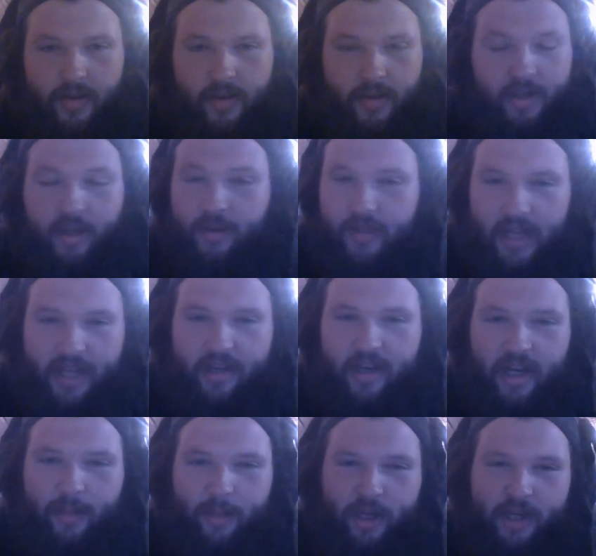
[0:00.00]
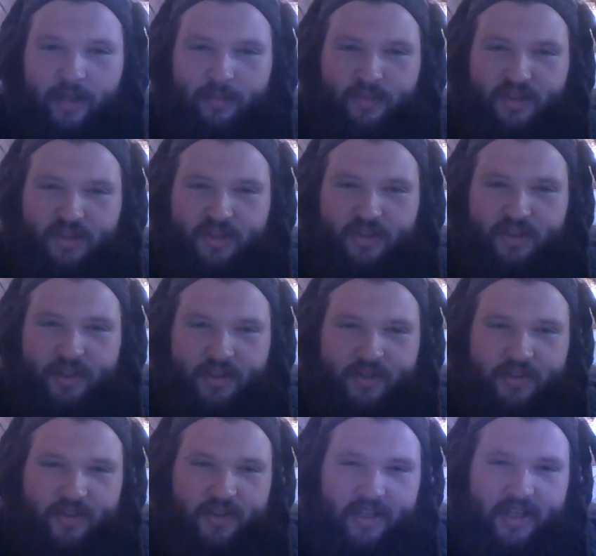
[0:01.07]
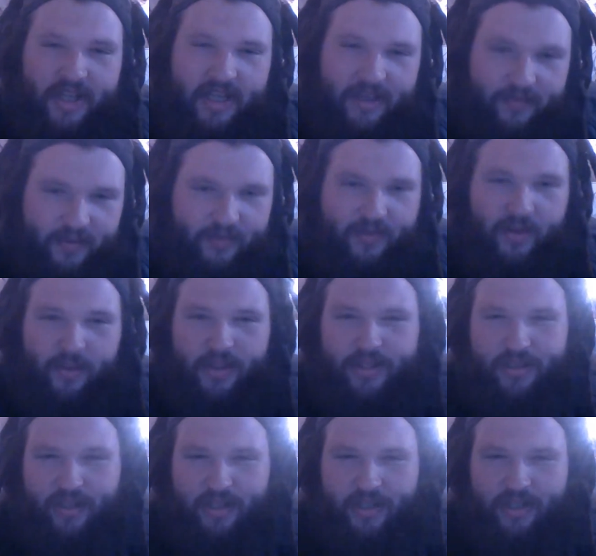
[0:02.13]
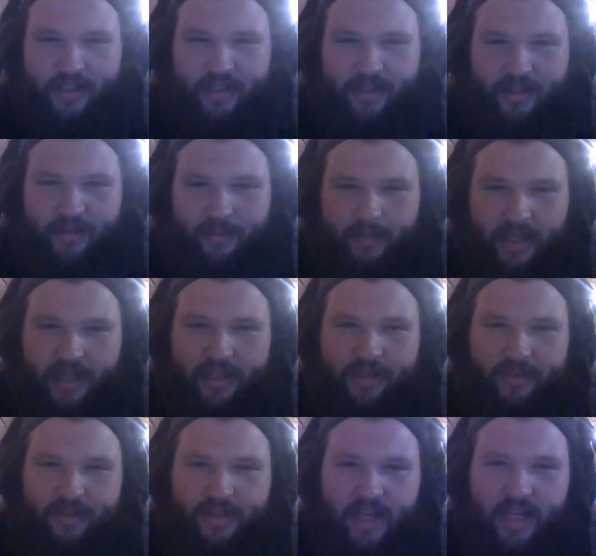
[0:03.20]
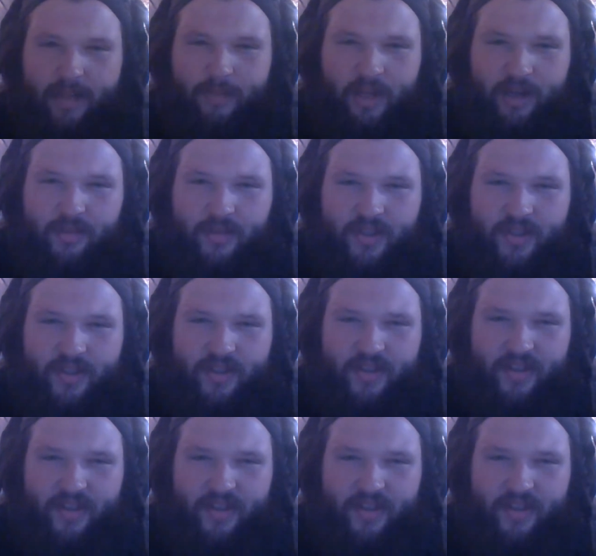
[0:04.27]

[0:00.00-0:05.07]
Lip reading: Until that time comes, I have to focus on making those damn notes